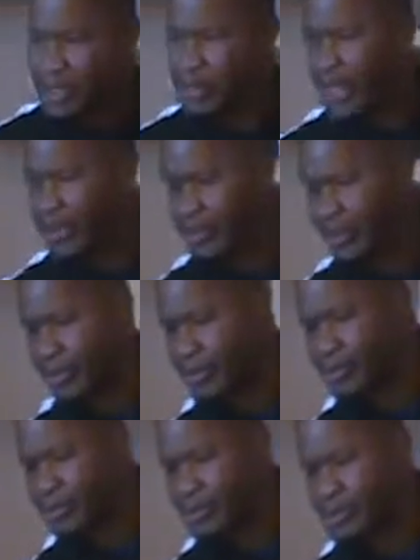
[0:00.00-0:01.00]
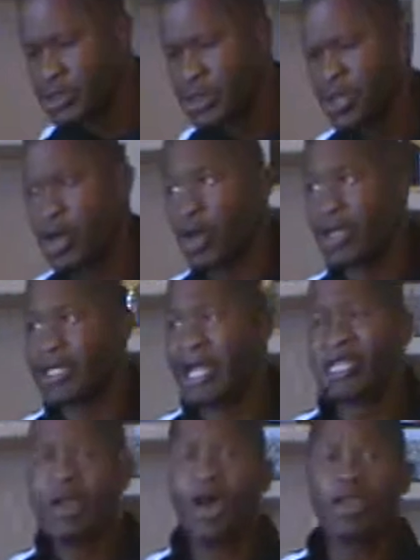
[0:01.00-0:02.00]
is your answer. Okay,
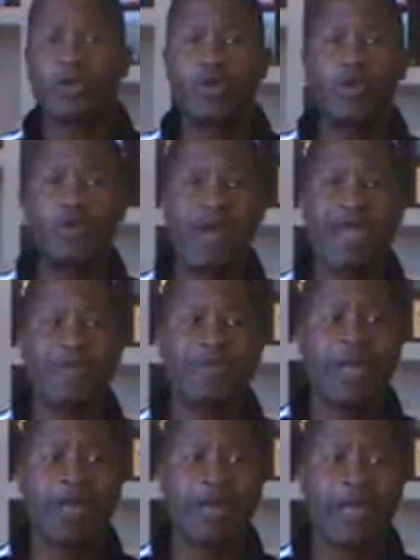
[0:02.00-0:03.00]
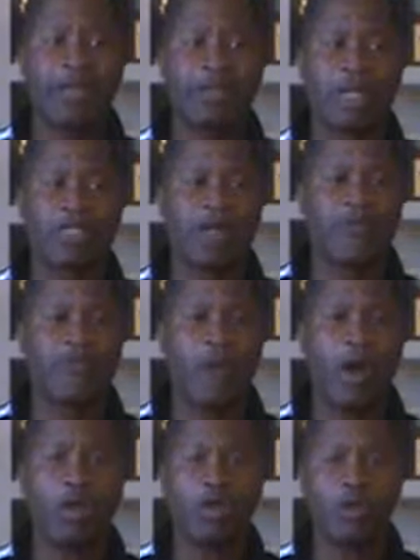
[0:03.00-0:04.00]
that's all the cool math for now, guys. That's
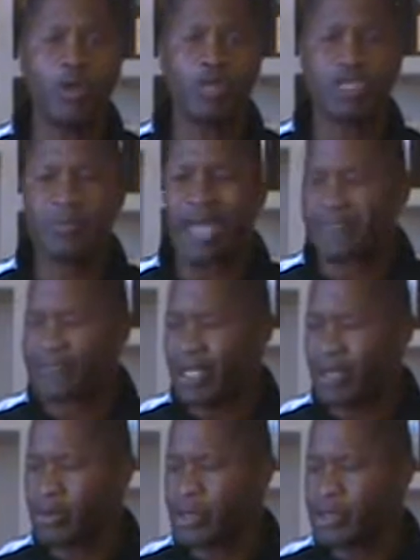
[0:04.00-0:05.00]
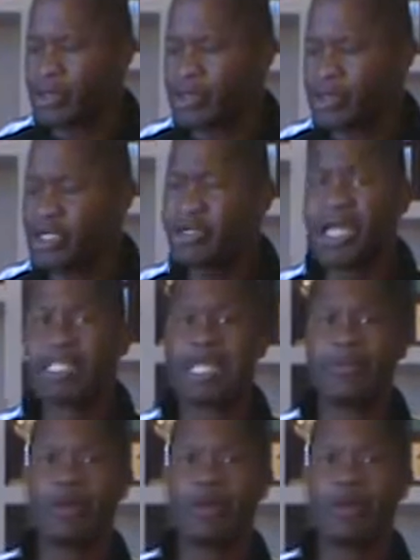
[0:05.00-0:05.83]
all the coaches math for now. See you next time